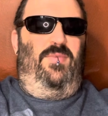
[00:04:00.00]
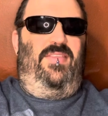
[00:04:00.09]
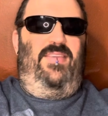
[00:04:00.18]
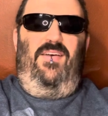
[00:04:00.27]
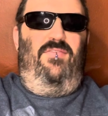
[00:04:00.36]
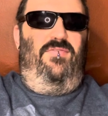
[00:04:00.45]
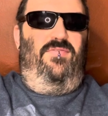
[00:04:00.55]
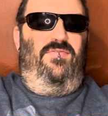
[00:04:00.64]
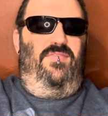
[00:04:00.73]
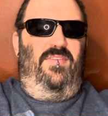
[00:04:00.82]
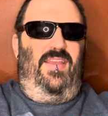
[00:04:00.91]

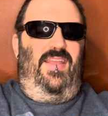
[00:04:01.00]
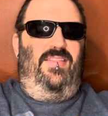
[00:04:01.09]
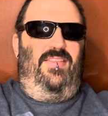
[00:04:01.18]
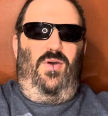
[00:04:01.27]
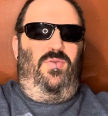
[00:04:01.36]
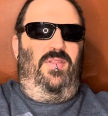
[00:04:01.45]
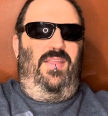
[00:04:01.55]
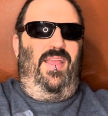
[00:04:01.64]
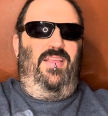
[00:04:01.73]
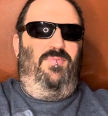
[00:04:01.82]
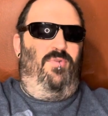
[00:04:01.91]
itself, it tonally
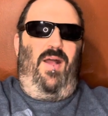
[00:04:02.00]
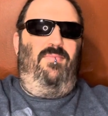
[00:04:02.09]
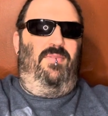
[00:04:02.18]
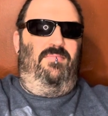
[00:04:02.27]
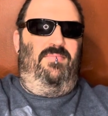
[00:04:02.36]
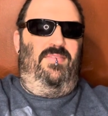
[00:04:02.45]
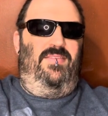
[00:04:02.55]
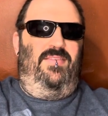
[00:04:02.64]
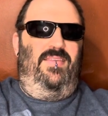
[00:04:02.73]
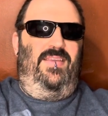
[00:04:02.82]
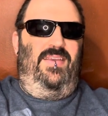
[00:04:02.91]
has
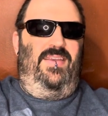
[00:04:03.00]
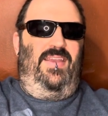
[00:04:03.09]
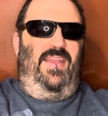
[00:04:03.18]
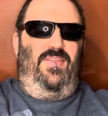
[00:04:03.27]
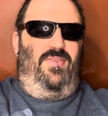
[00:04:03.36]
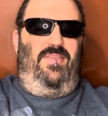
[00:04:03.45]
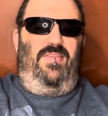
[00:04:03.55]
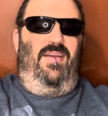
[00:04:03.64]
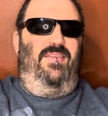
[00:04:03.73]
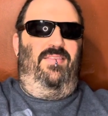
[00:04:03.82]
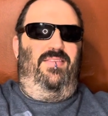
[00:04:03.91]
problems. It just
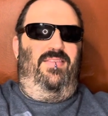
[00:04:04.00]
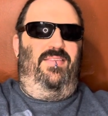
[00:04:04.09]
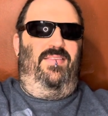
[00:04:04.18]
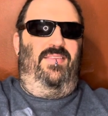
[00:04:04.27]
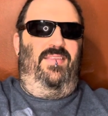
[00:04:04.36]
does.